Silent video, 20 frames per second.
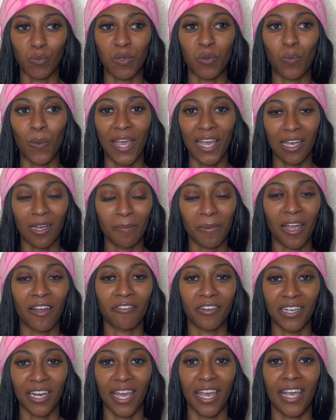We wake up
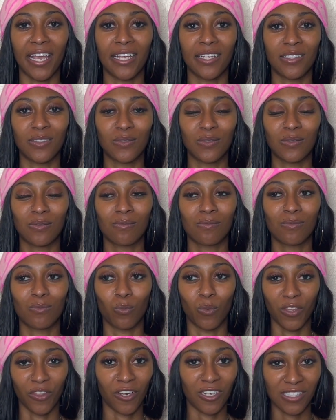every day
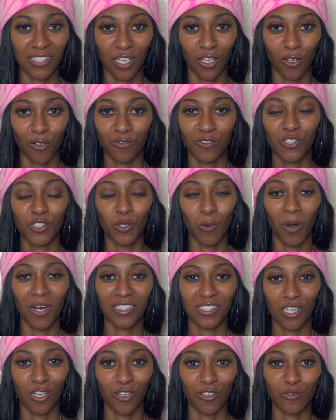with ourselves, to
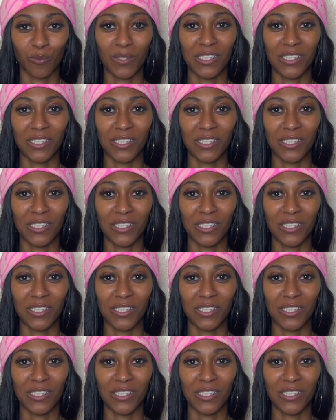ourselves. We